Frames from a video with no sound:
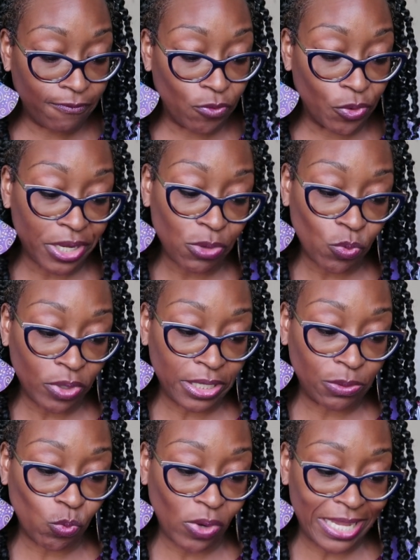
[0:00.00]

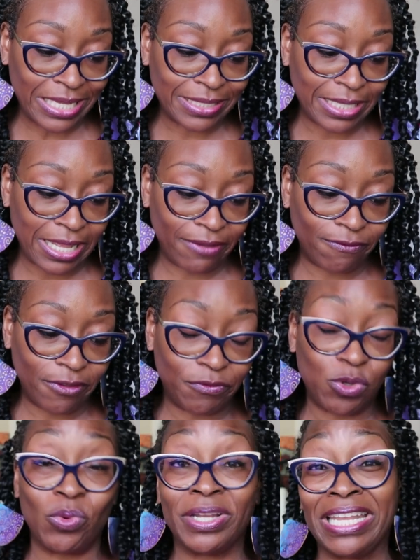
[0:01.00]
41 waist, and
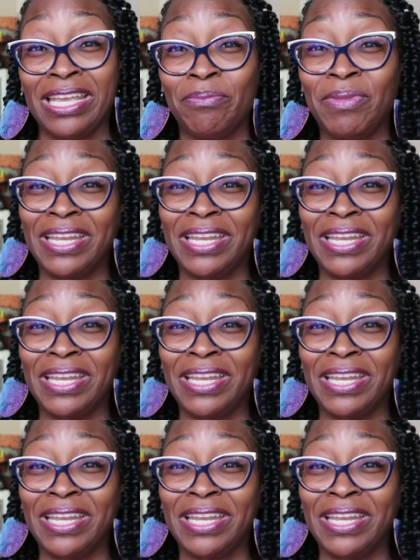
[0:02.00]
51 hip.